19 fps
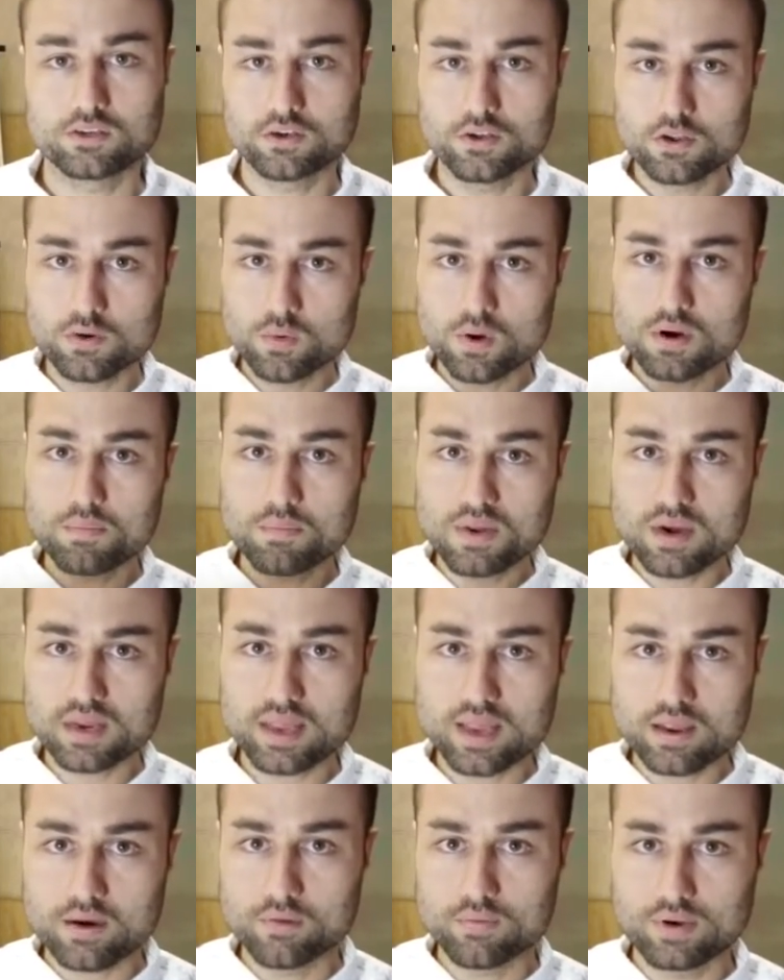So you want to
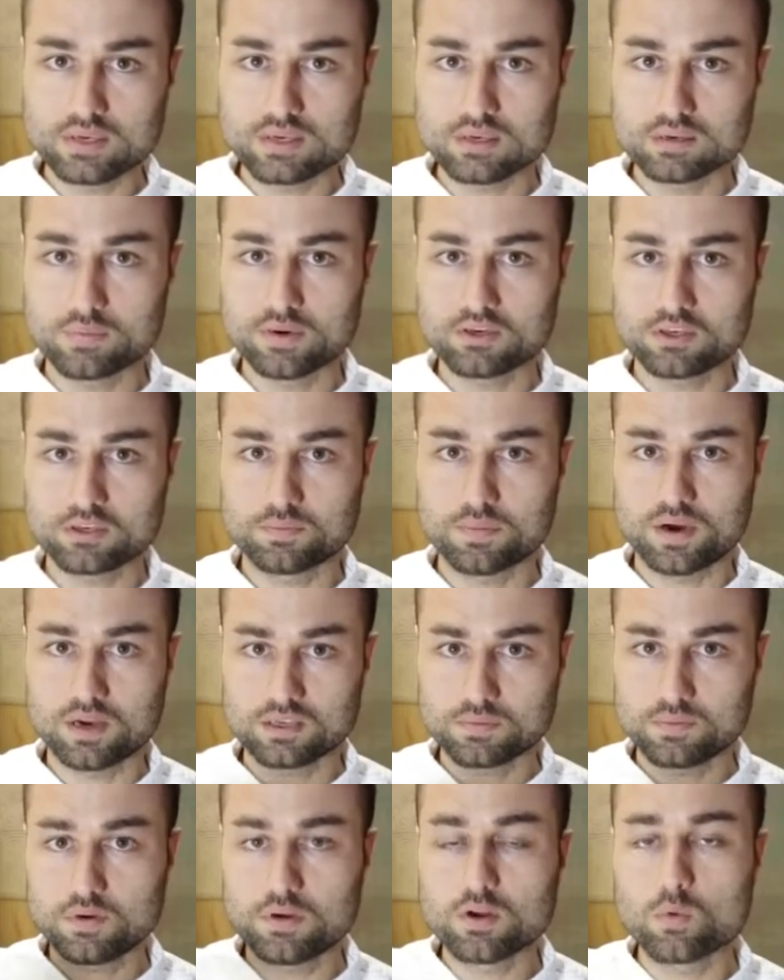mitigate your risk as much as
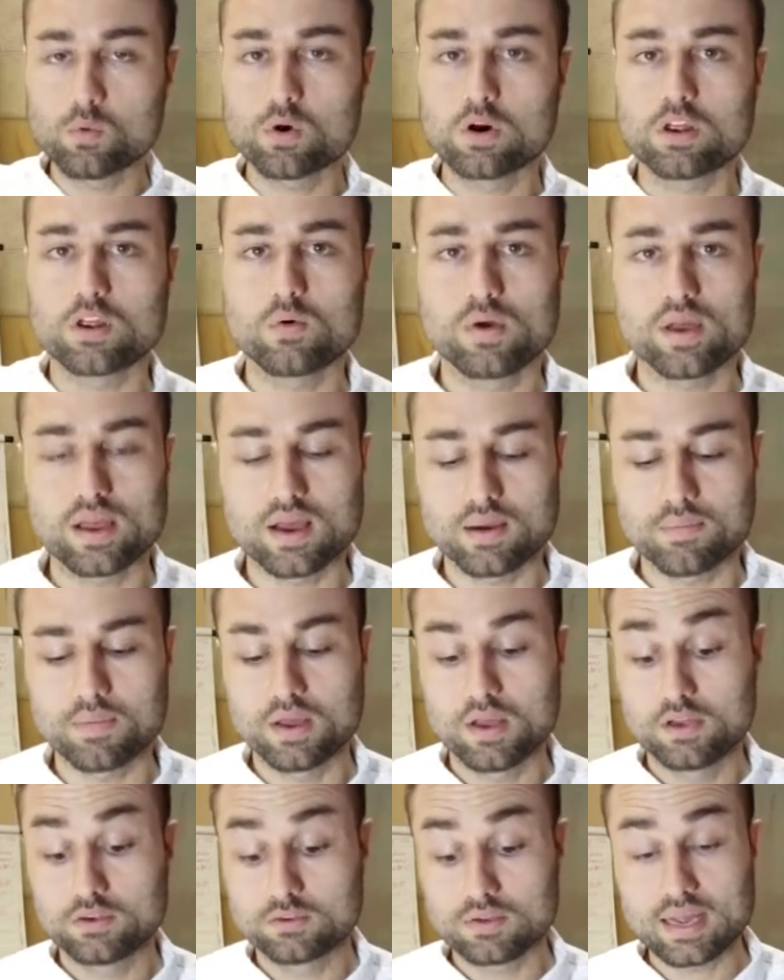possible and work your way up.
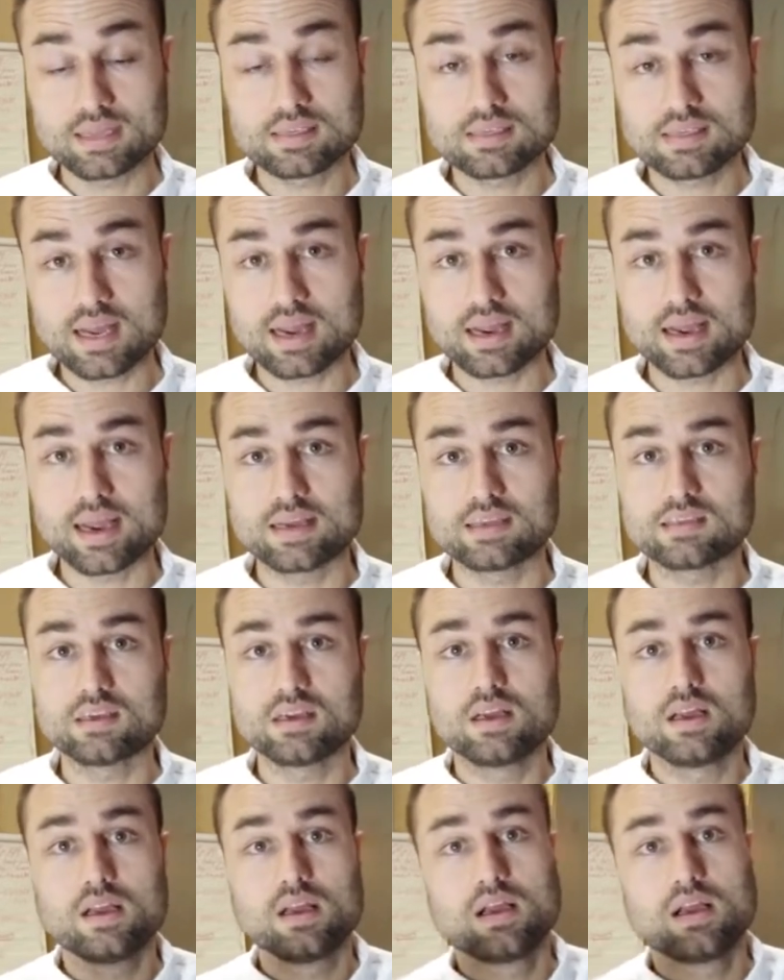So that's that, guys.